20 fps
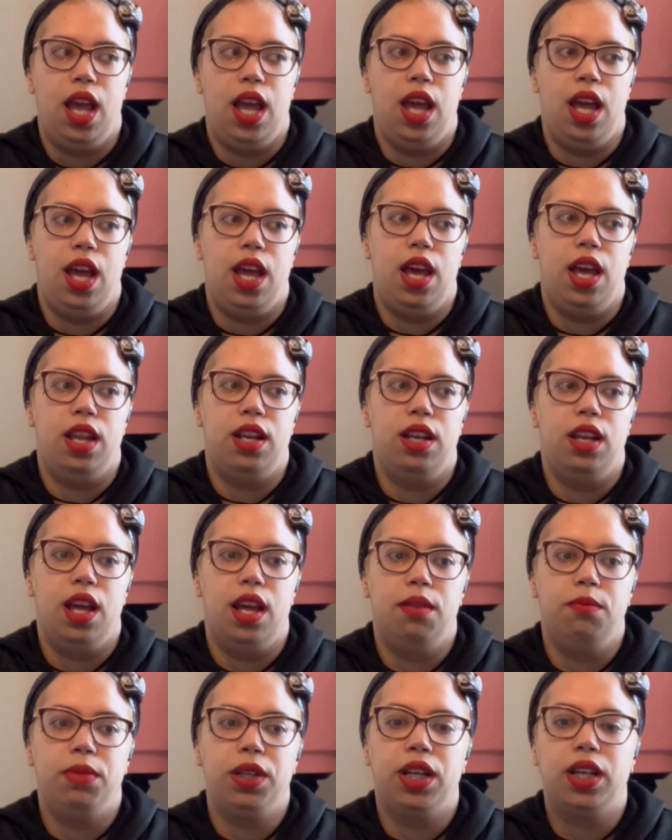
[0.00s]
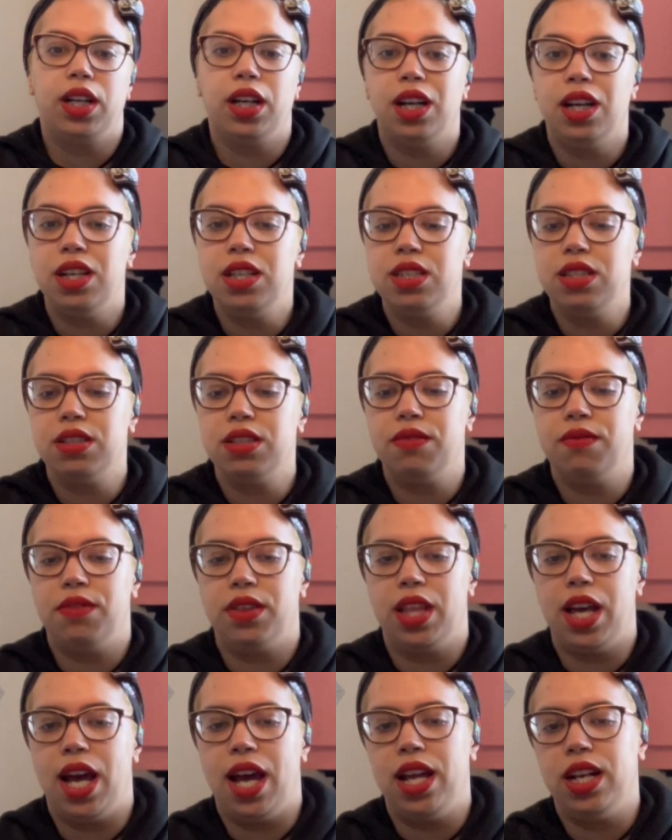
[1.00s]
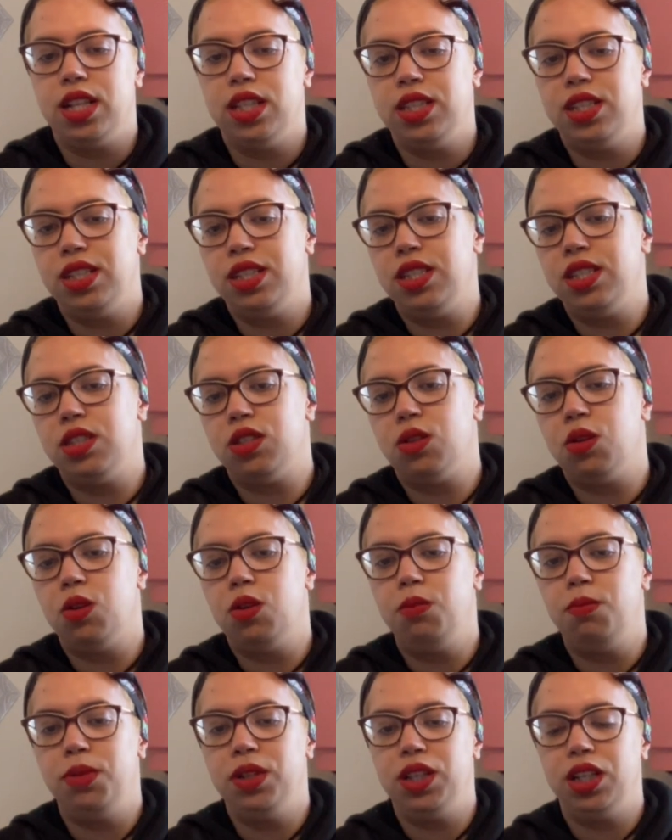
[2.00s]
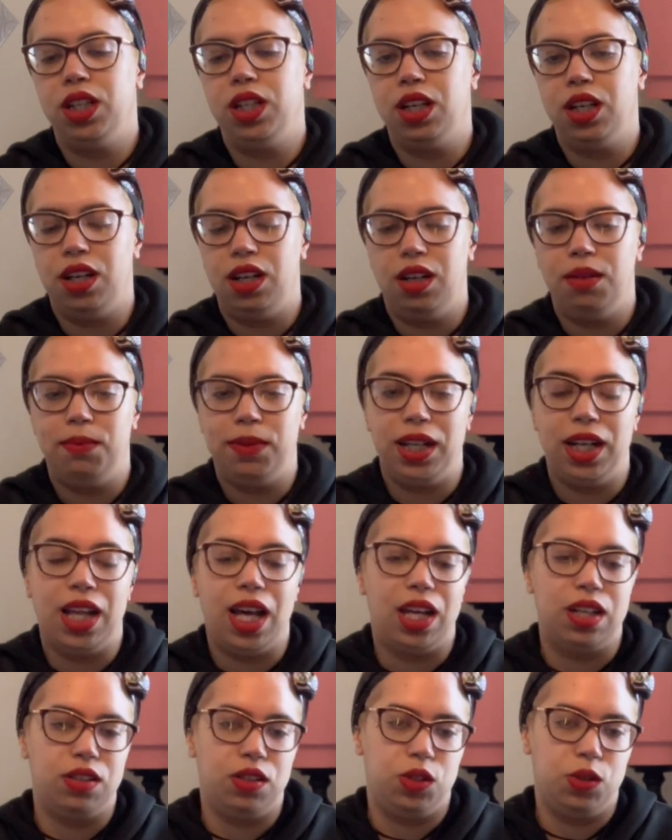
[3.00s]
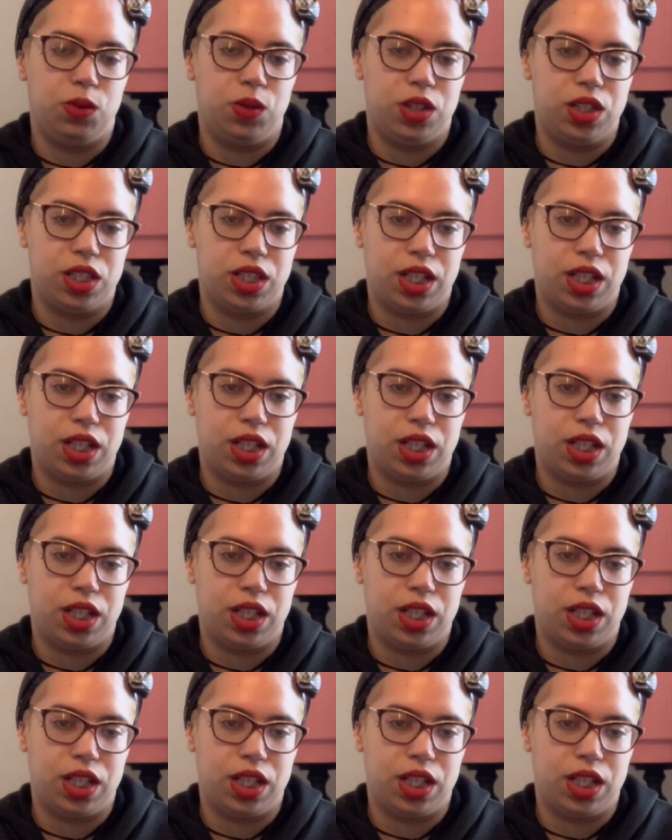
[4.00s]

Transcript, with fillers: And and because of that, this is opening up a lot of doors,